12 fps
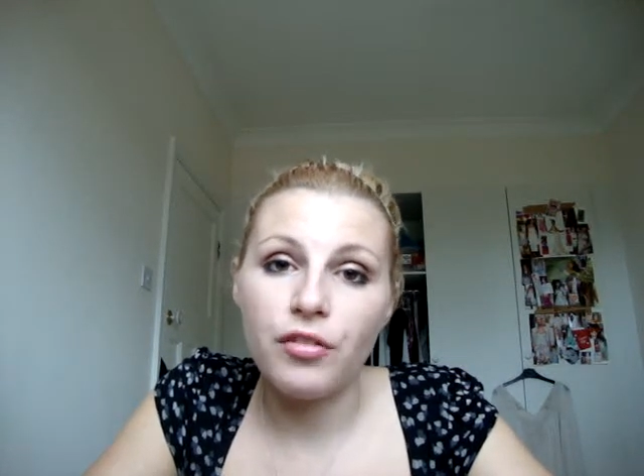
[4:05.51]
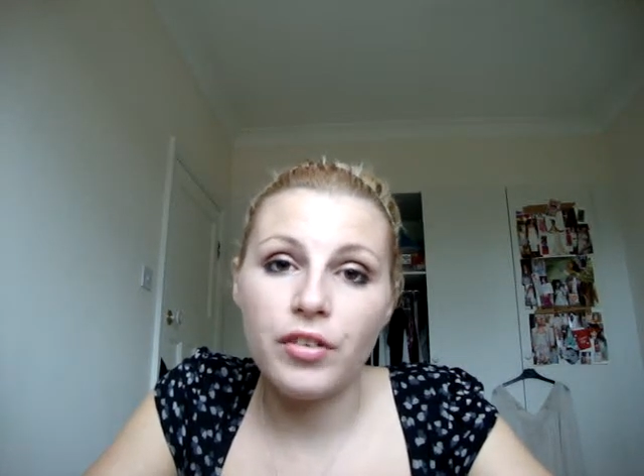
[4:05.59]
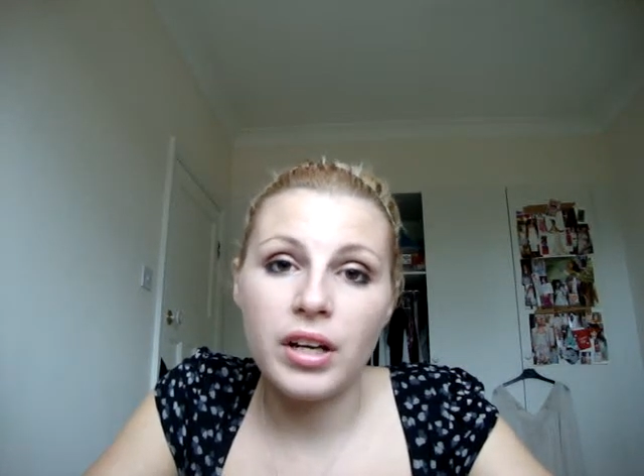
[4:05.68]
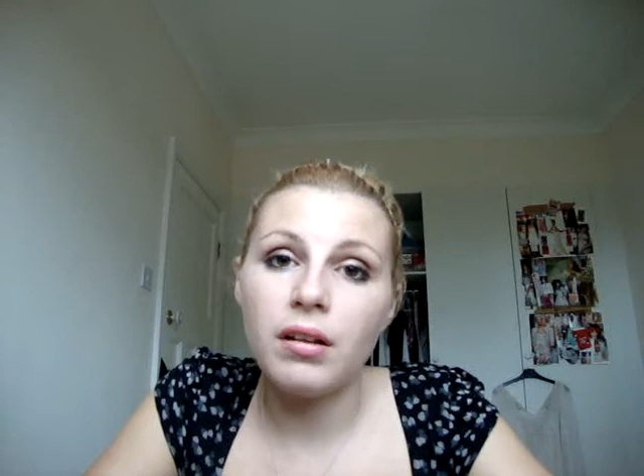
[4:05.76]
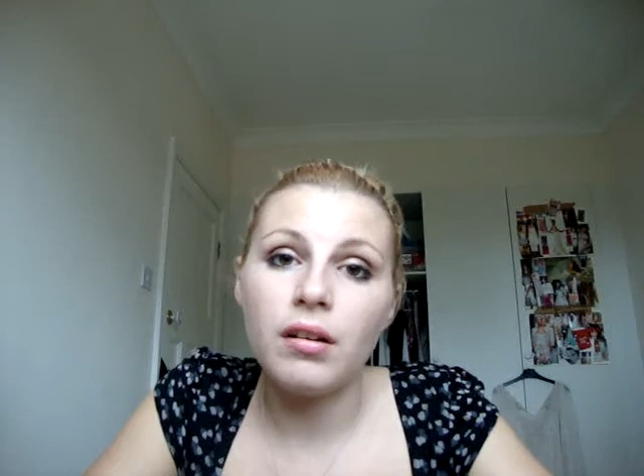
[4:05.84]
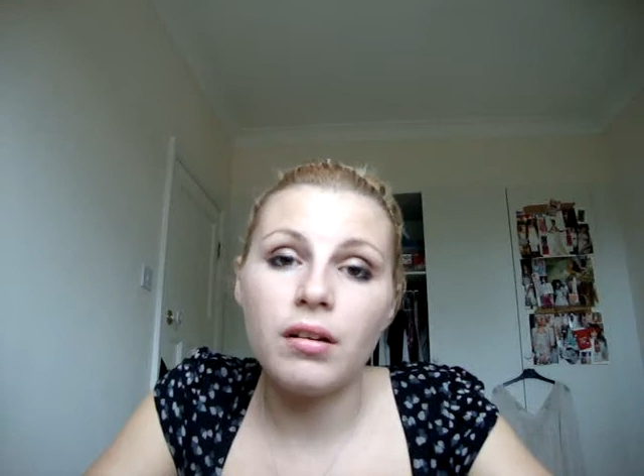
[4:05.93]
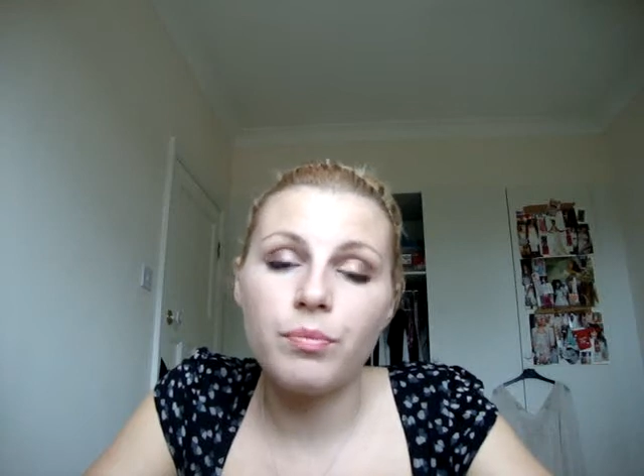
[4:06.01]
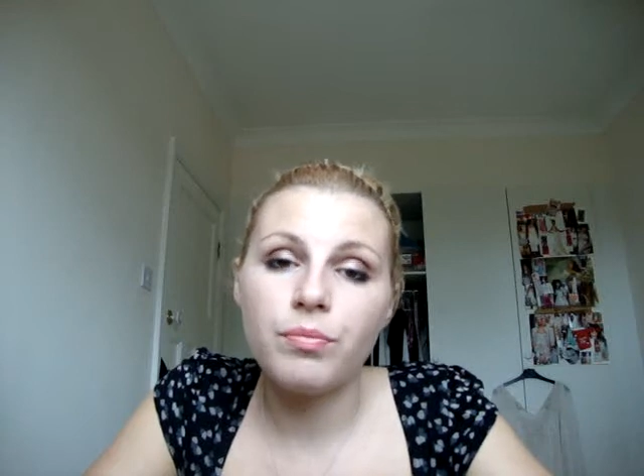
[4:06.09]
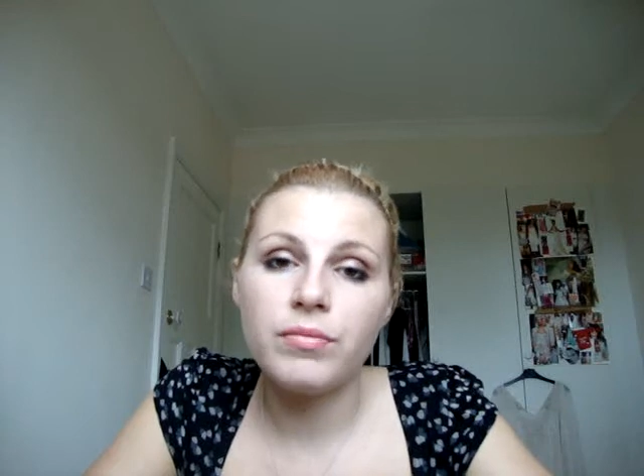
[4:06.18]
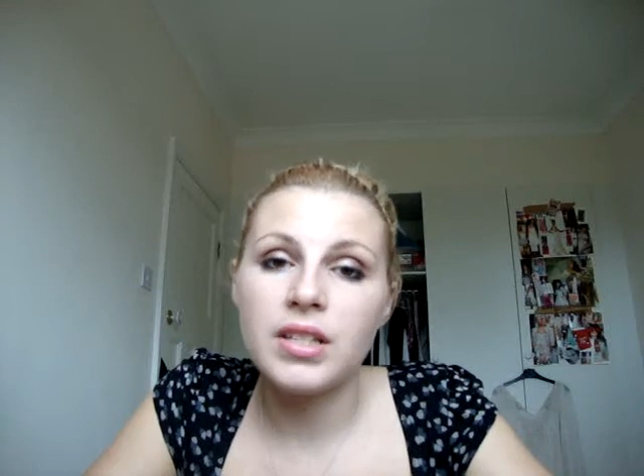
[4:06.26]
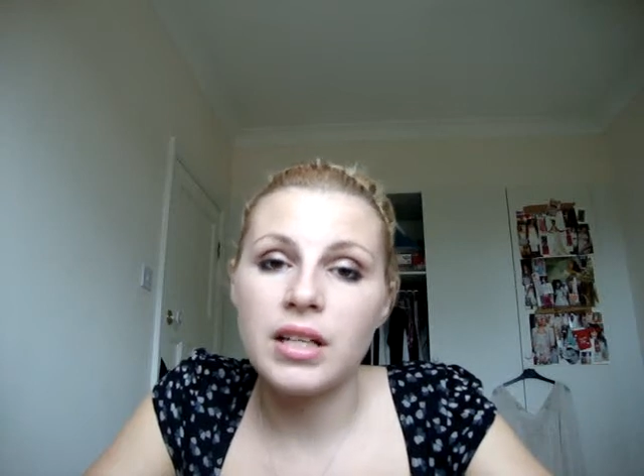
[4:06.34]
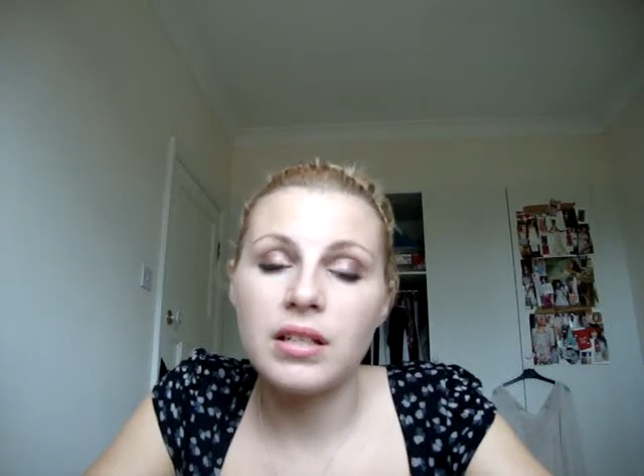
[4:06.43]

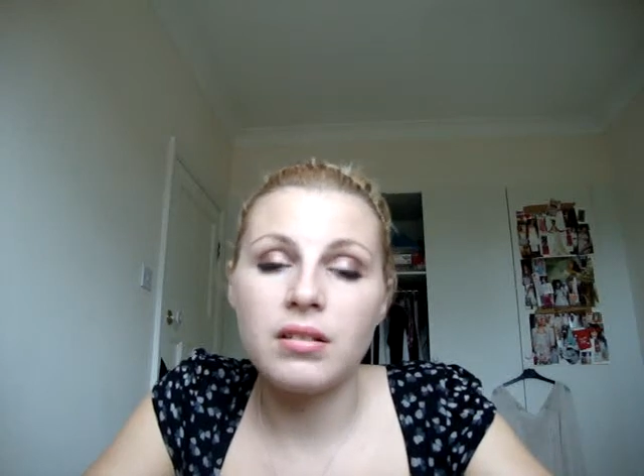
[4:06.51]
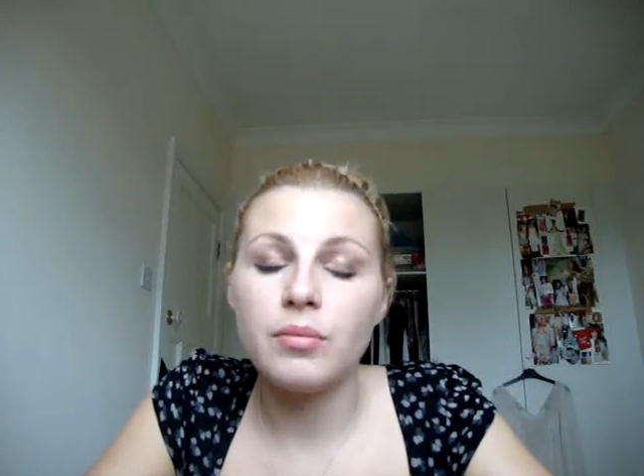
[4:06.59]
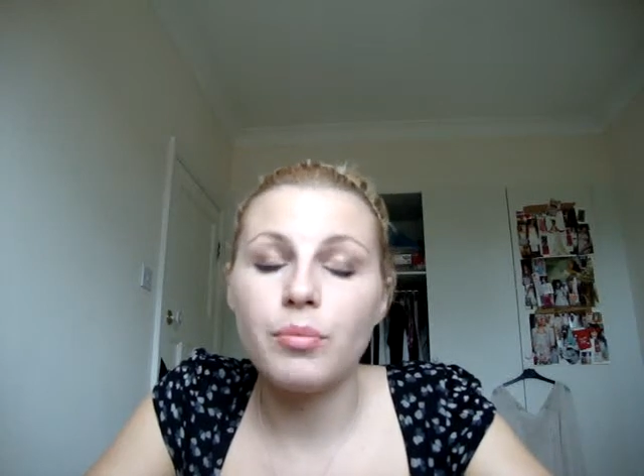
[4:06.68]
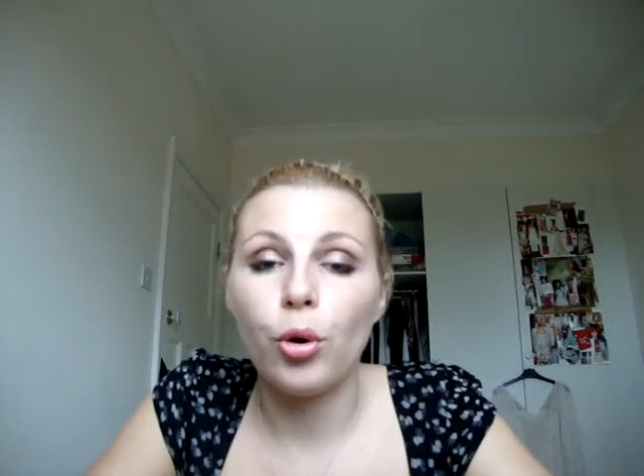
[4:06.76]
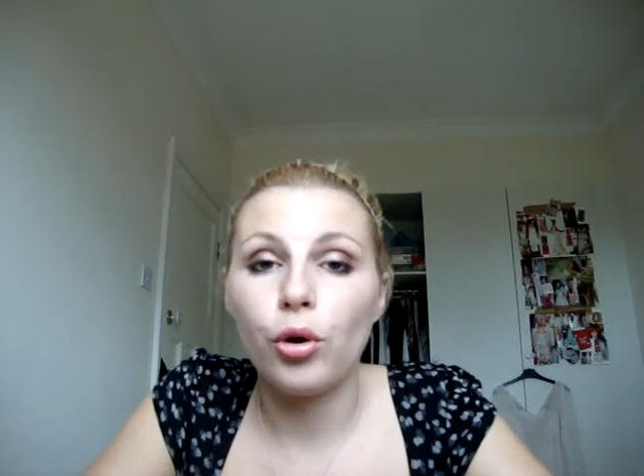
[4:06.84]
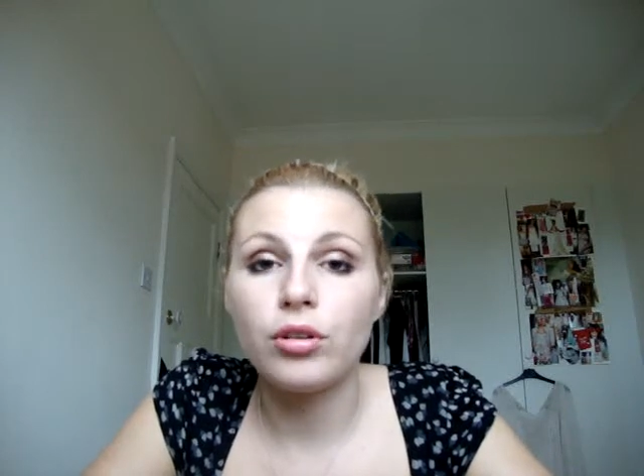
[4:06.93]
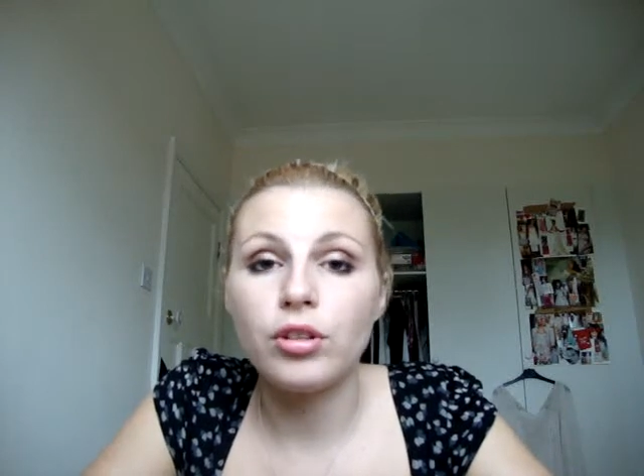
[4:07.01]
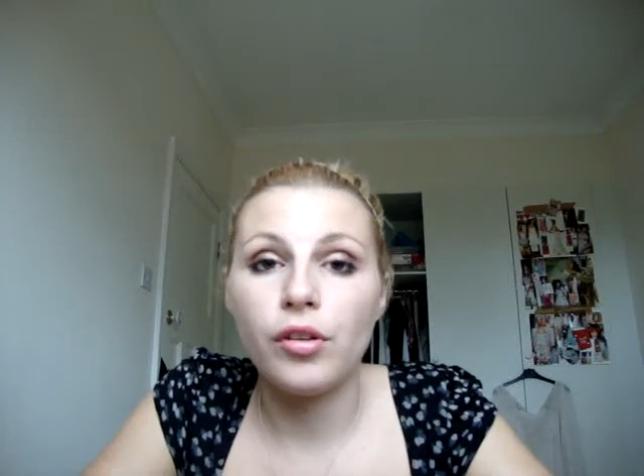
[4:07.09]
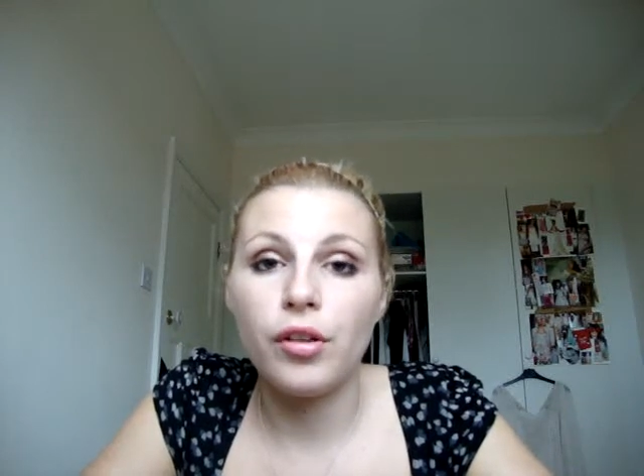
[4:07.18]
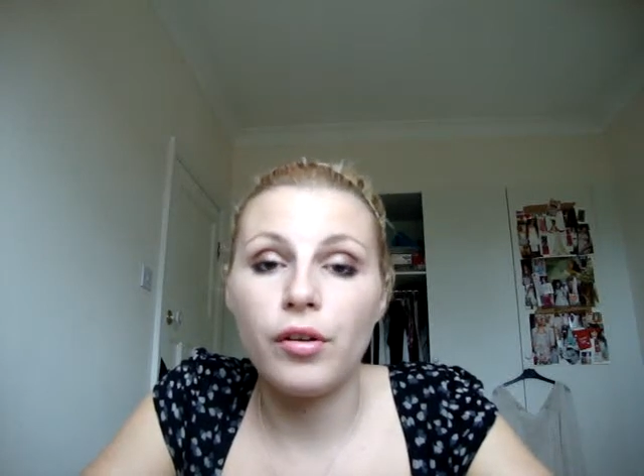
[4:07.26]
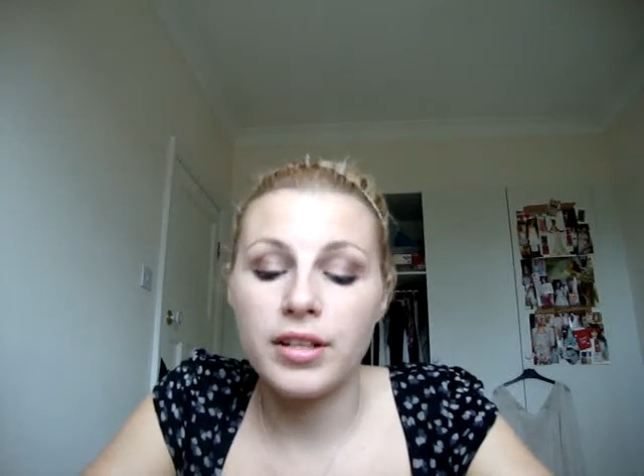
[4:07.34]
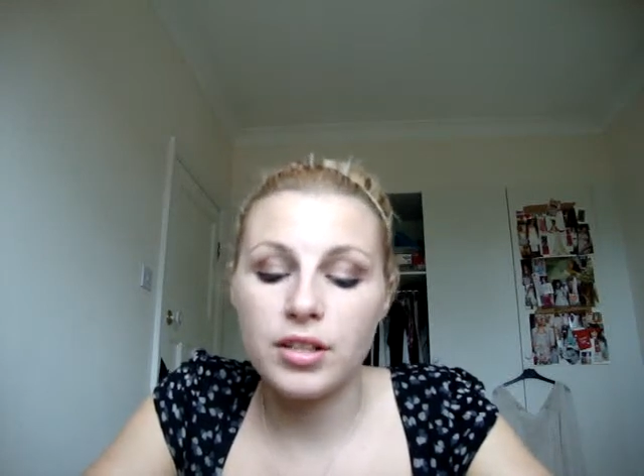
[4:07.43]
vanilla-scented product that
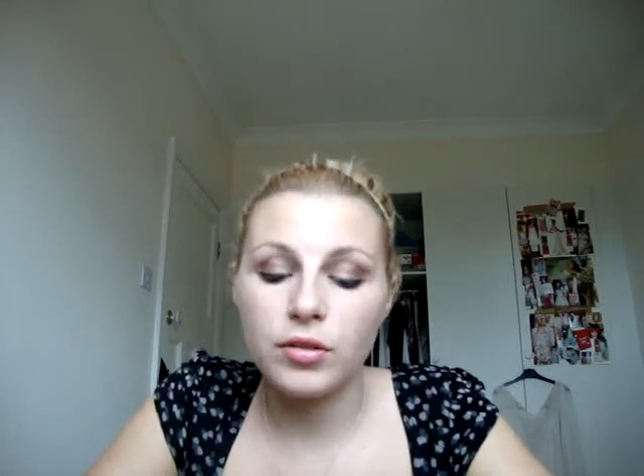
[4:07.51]
there is.